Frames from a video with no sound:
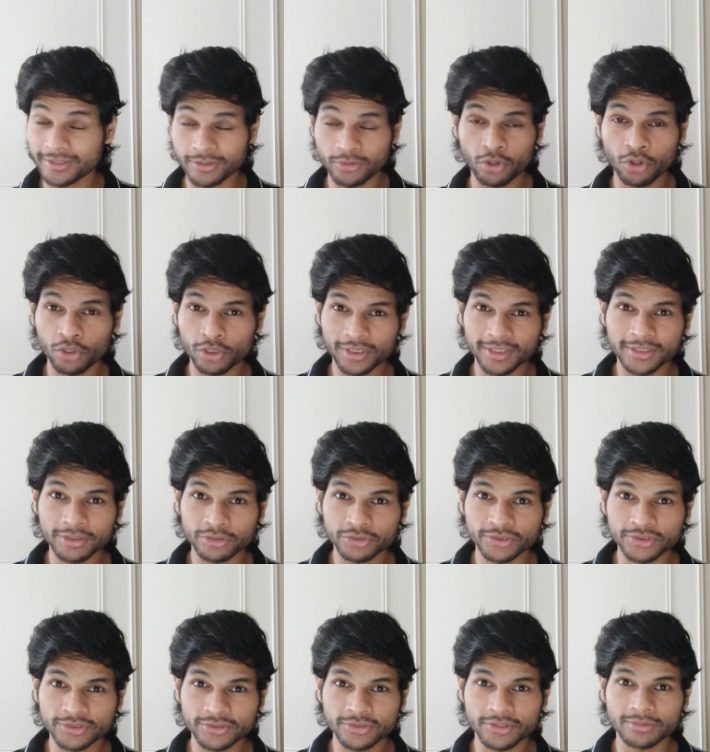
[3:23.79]
whole
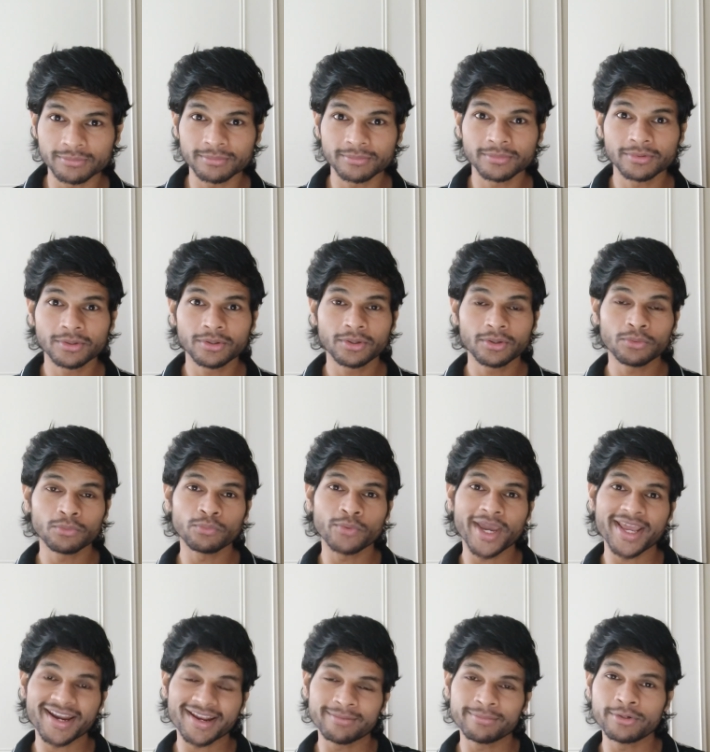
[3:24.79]
ecosystem
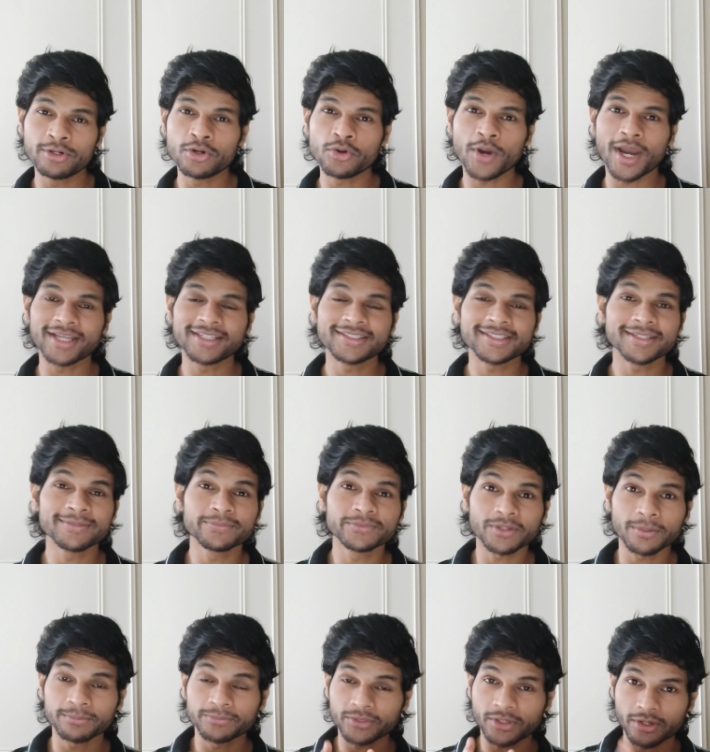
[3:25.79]
were able to achieve
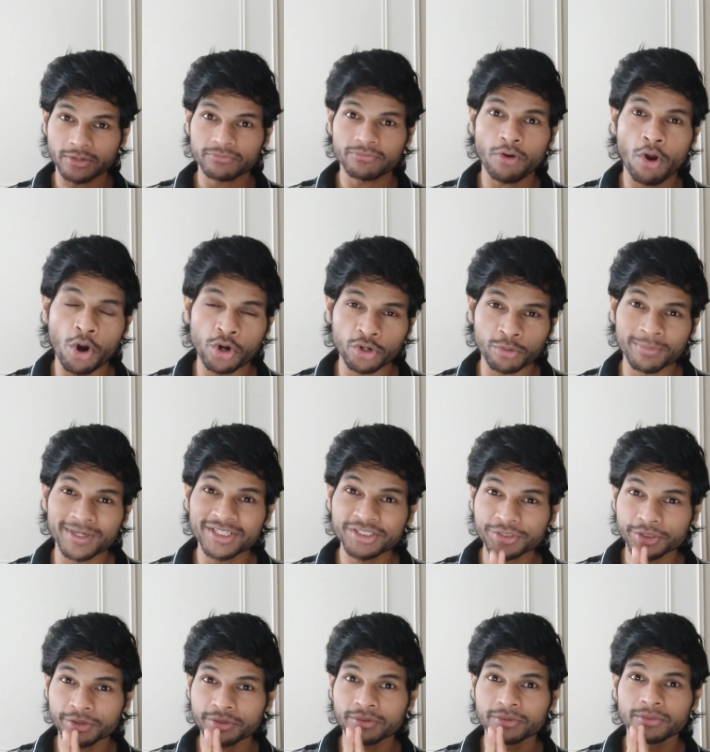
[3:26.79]
some sort of
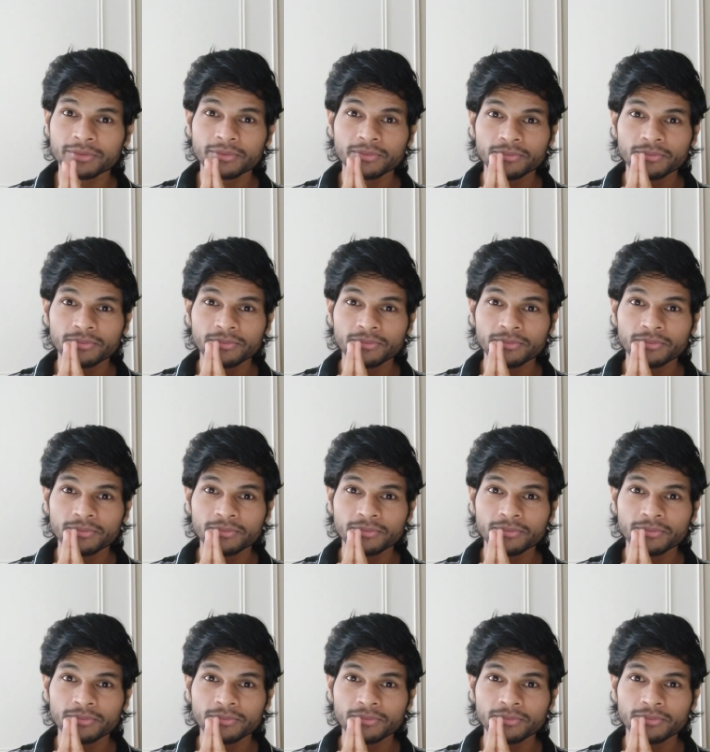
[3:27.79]
automation